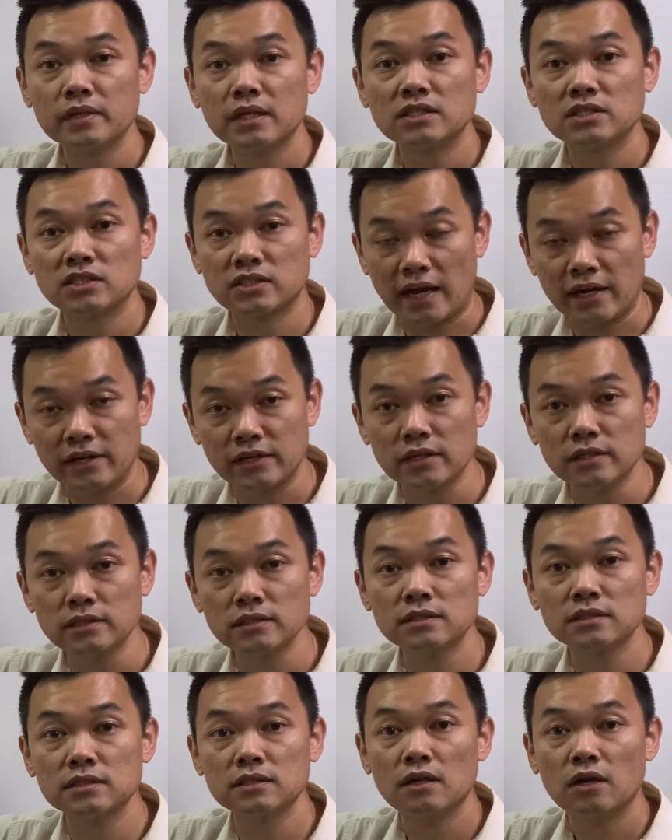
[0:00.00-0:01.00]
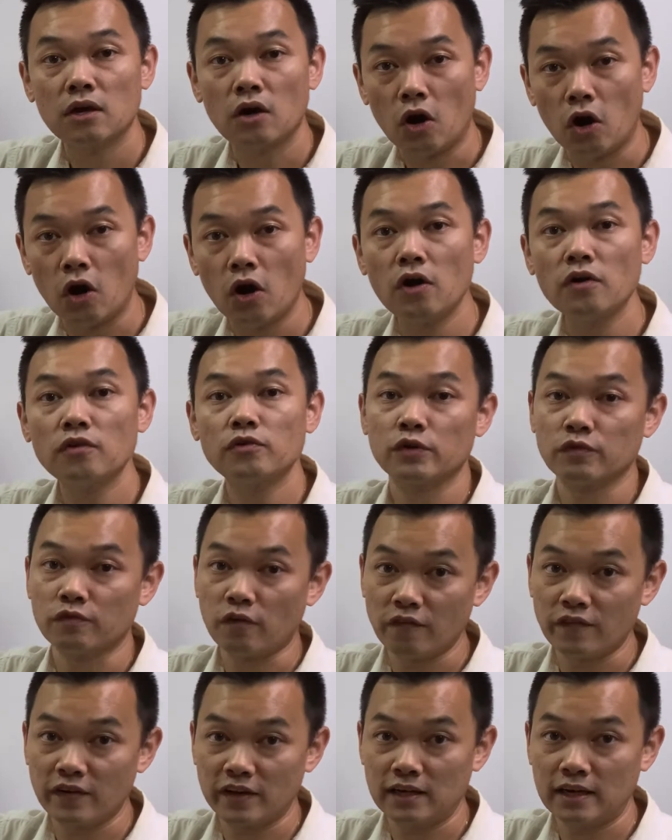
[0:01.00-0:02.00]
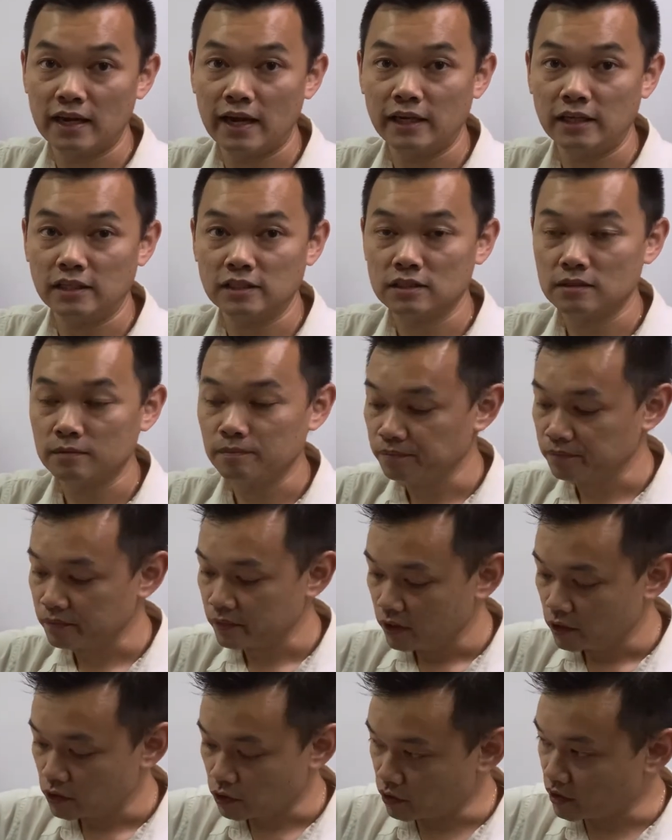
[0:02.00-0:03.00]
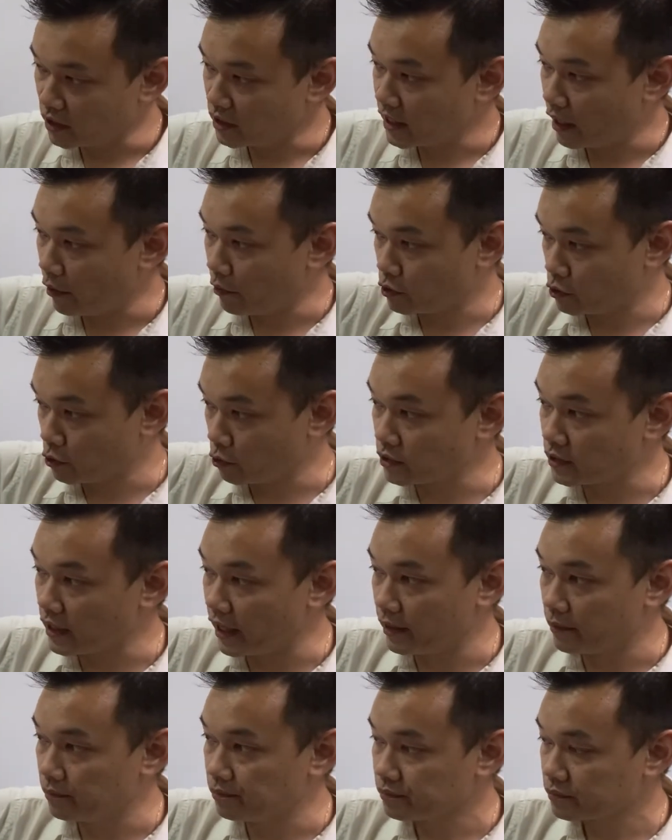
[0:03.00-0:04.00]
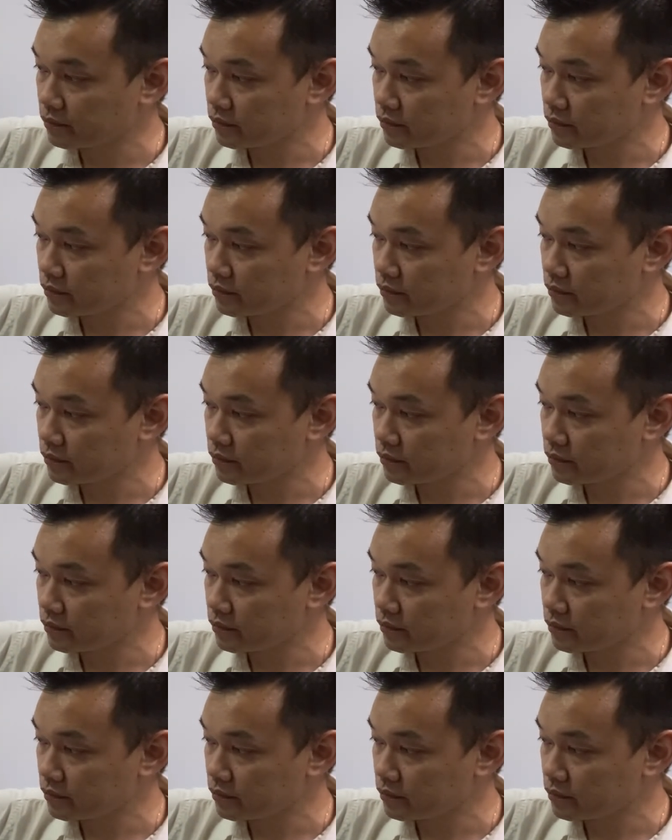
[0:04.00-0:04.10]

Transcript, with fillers: sirens or revolving lights. So this is how it looks like.